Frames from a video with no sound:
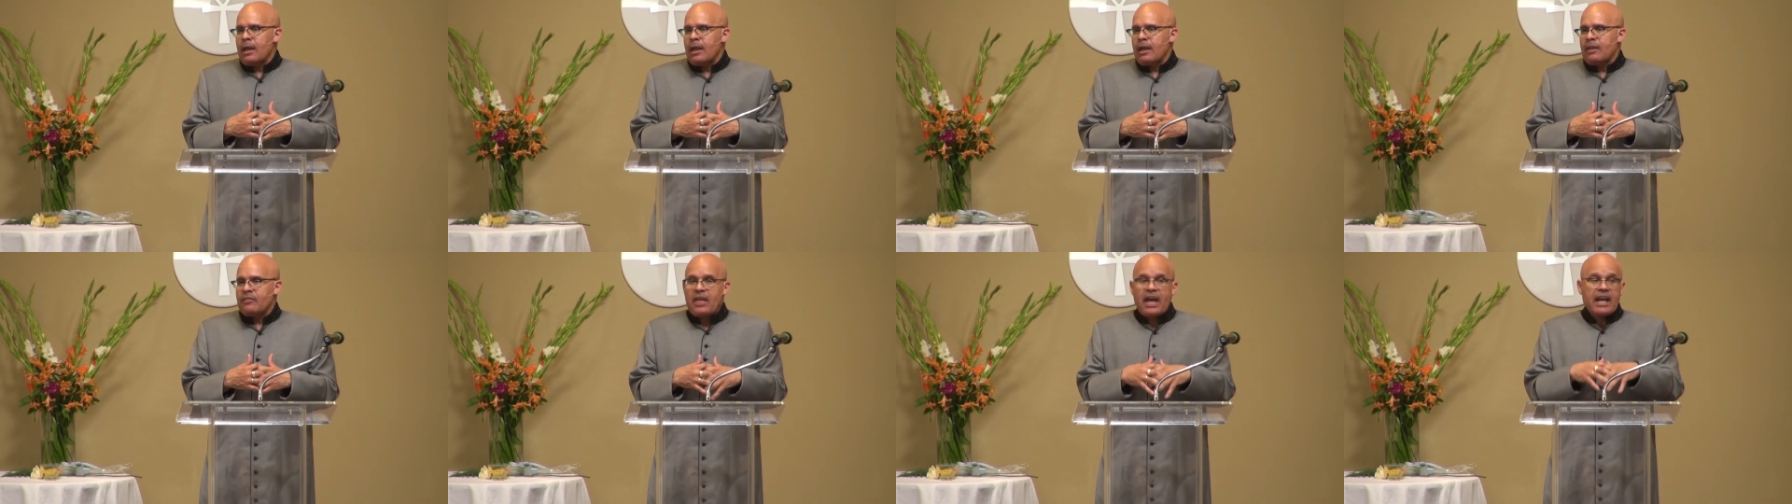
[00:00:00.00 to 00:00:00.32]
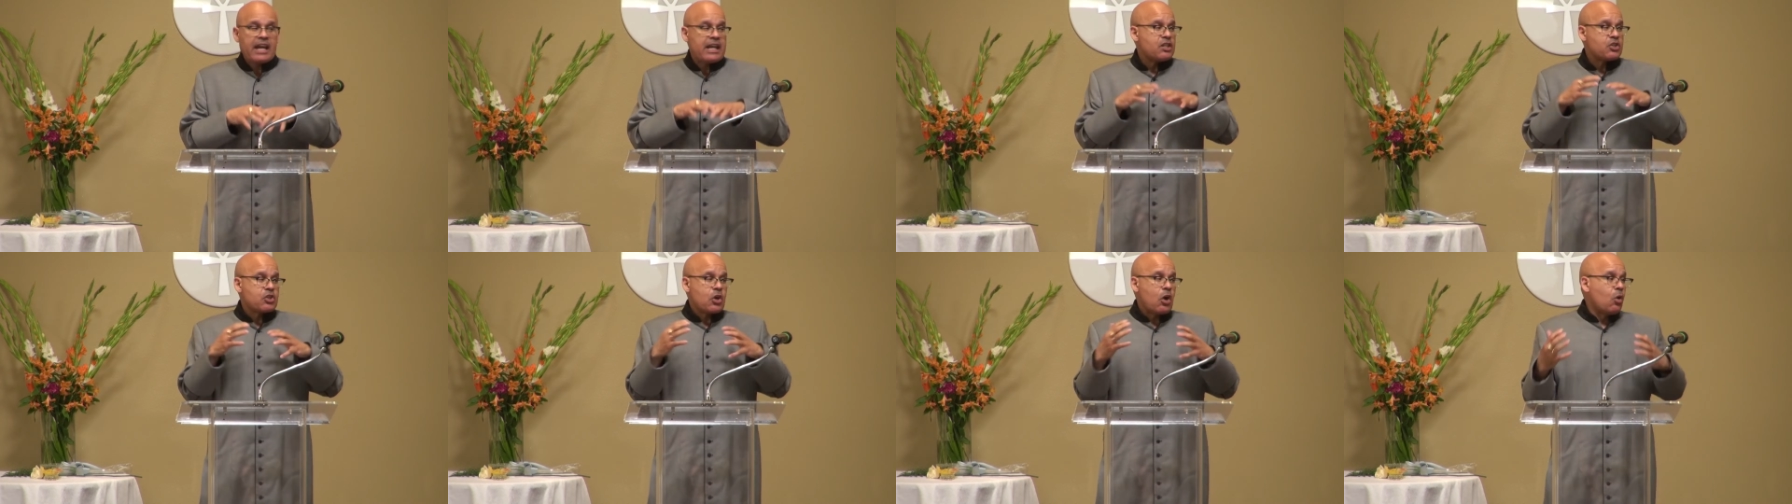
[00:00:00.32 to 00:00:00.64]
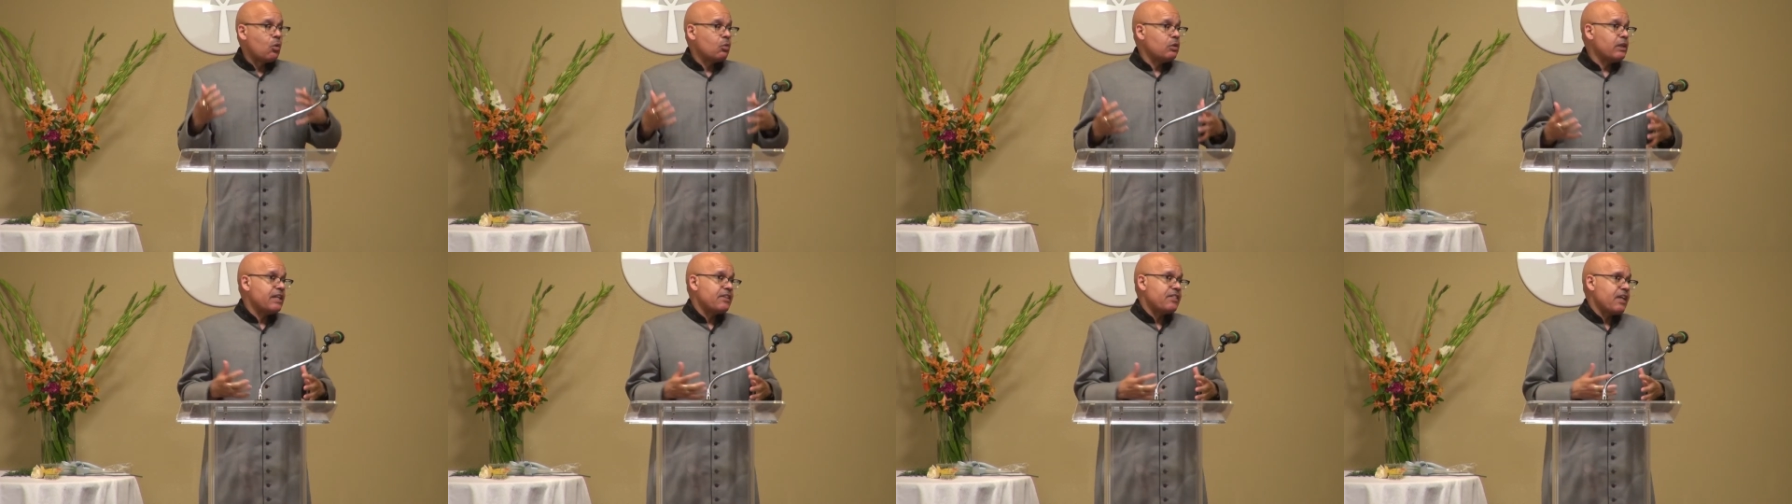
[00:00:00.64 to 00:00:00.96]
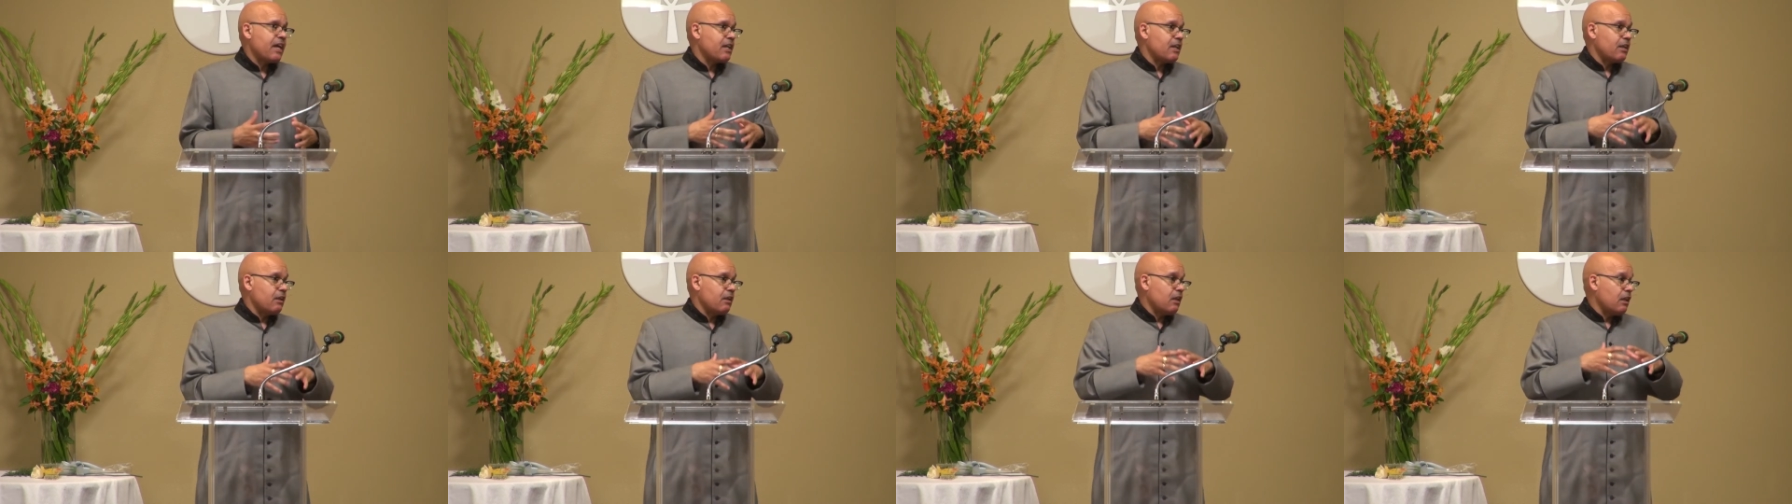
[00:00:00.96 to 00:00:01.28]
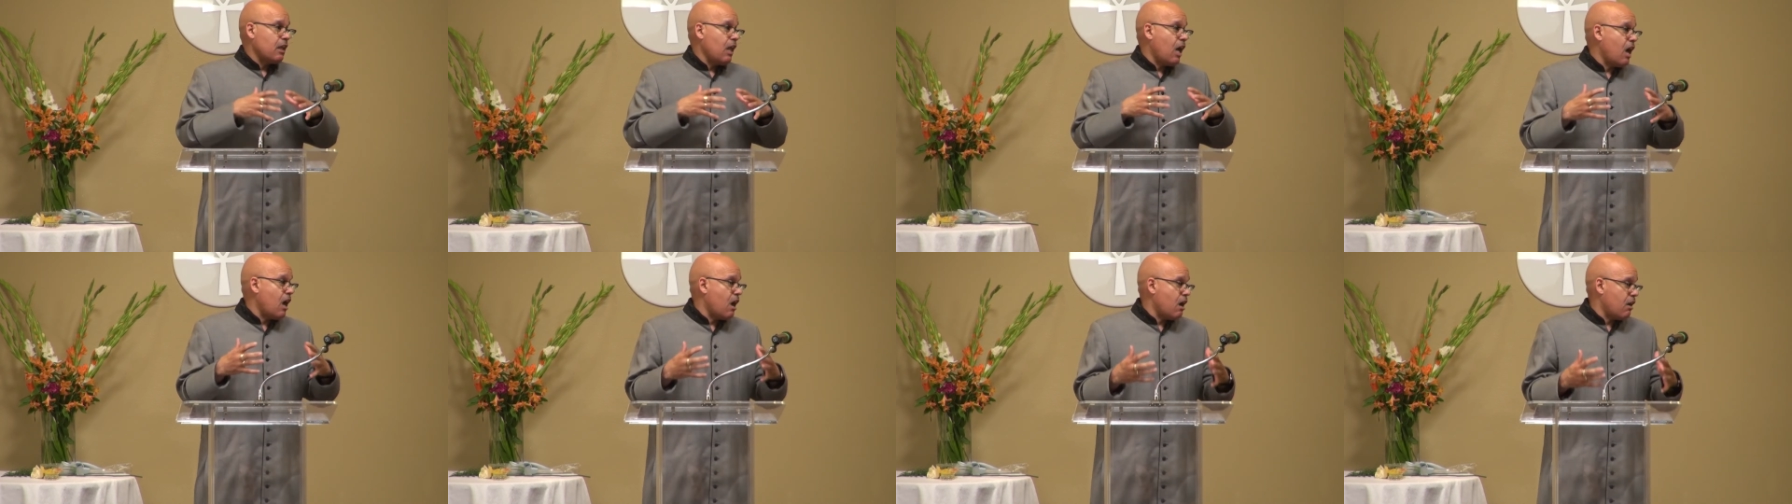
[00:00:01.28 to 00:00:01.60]
that it's only that
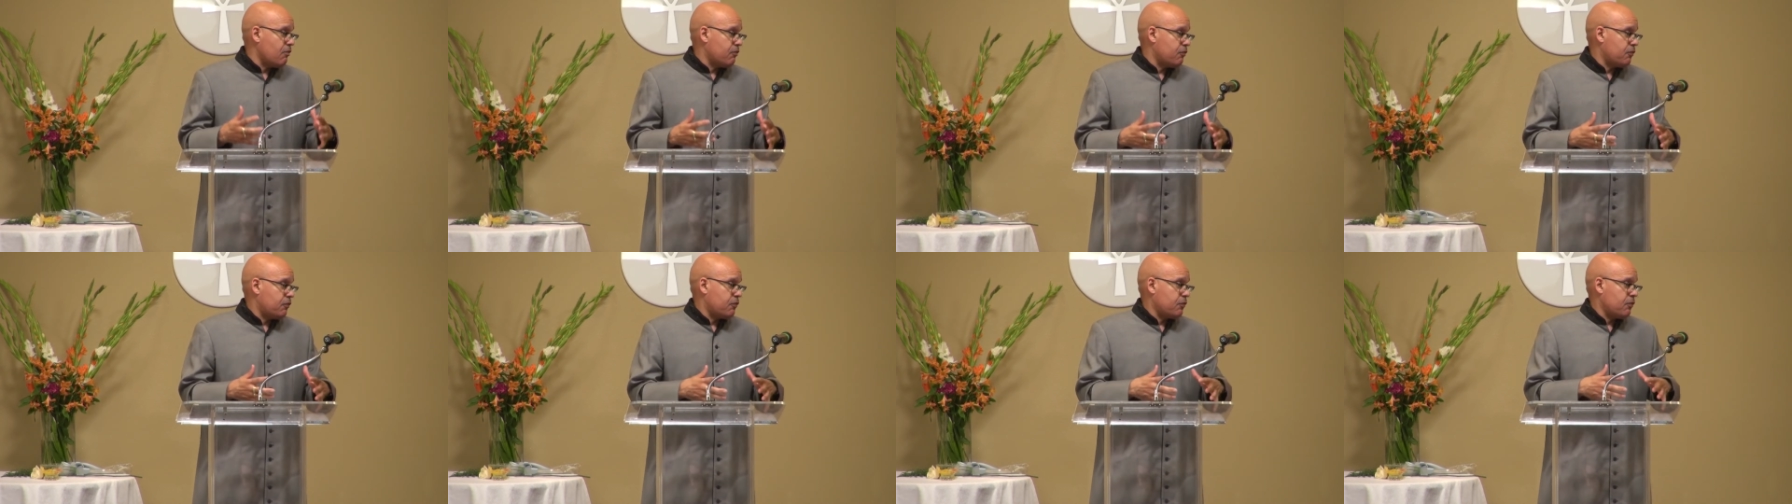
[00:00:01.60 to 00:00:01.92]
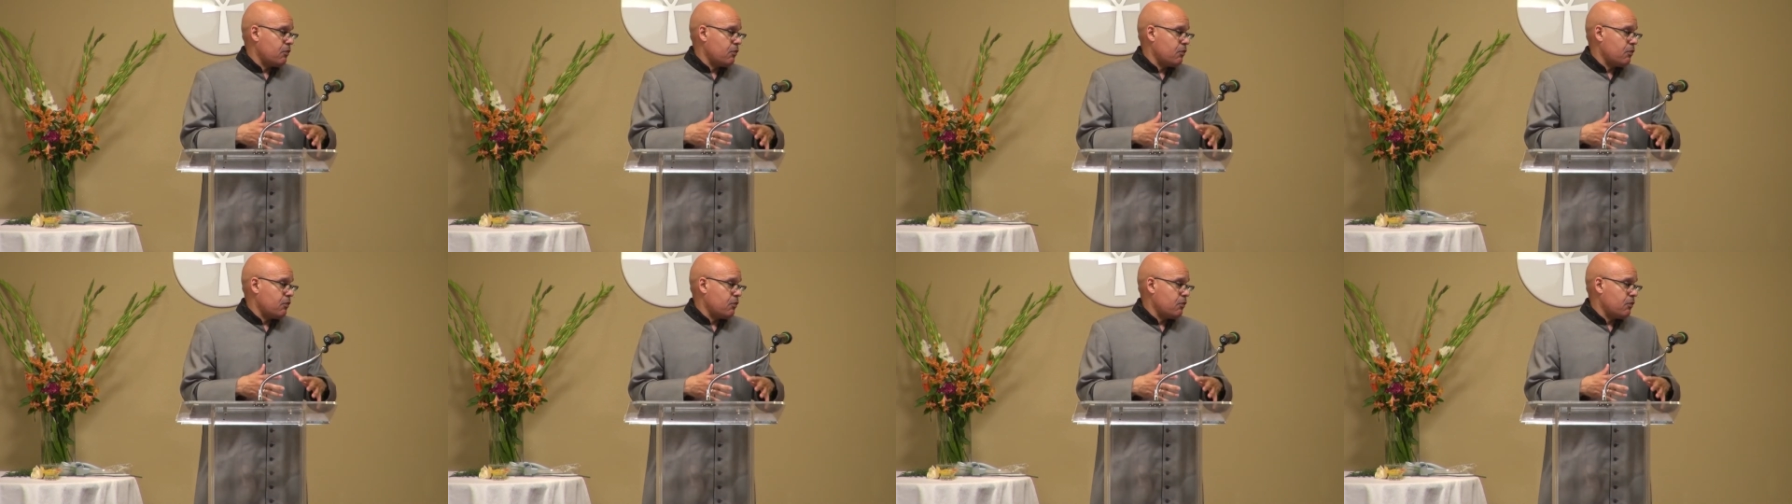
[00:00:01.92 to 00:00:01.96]
love